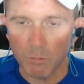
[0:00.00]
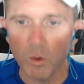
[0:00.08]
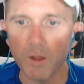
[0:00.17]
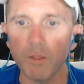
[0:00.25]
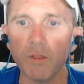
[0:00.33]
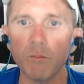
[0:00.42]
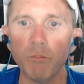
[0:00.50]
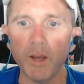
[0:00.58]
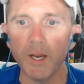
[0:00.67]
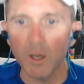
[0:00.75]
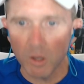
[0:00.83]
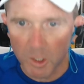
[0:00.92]
rather than
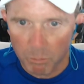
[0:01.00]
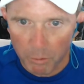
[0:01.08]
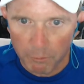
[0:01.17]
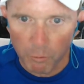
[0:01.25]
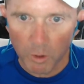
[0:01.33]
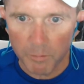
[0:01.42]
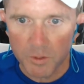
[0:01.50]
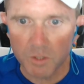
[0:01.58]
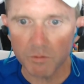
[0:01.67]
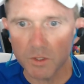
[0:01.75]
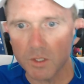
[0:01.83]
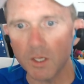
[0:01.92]
betting on the performance of
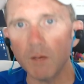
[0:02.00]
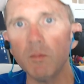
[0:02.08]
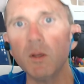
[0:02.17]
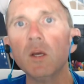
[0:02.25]
the team.